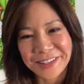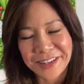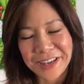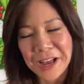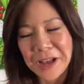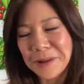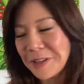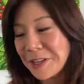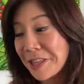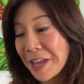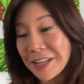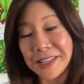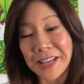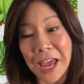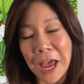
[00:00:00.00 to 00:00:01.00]
Uh,
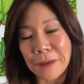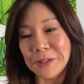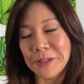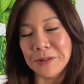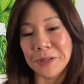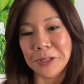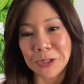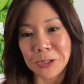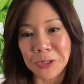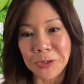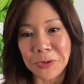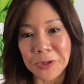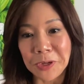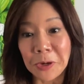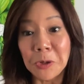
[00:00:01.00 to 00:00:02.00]
that's absolutely
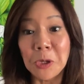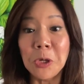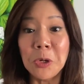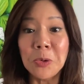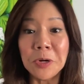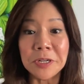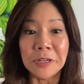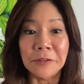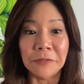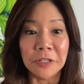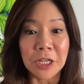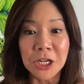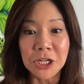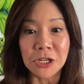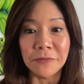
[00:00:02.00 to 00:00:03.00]
true. You know, you are
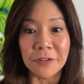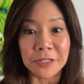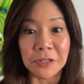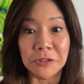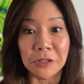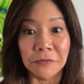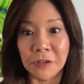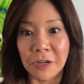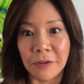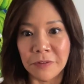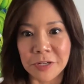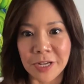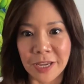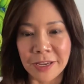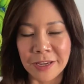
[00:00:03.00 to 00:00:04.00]
different. Each of us are different every
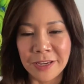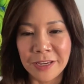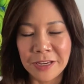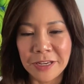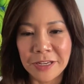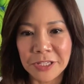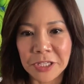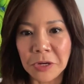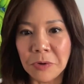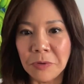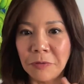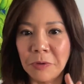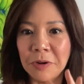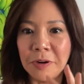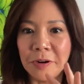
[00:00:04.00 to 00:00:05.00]
day. So if
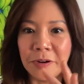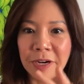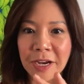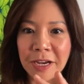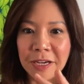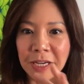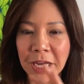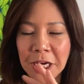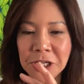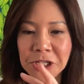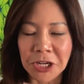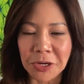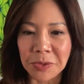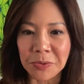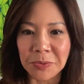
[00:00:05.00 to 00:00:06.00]
we're
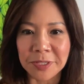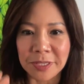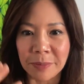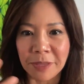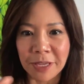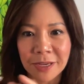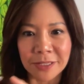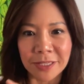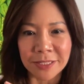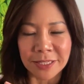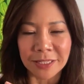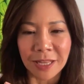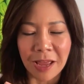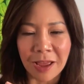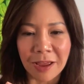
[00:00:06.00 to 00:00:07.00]
engaging with something else that's
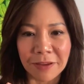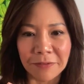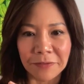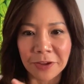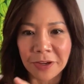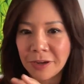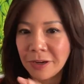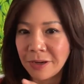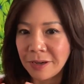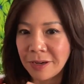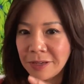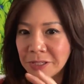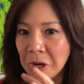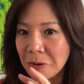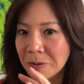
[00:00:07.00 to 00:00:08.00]
alive,
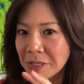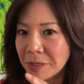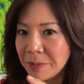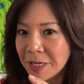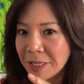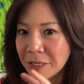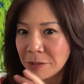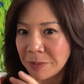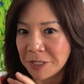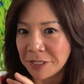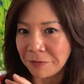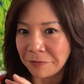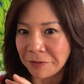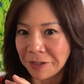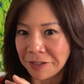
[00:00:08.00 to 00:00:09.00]
it's always going to be a little bit
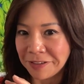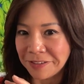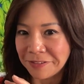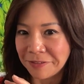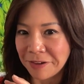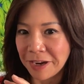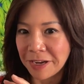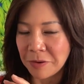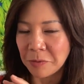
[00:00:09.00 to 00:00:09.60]
different, mm-hmm. right?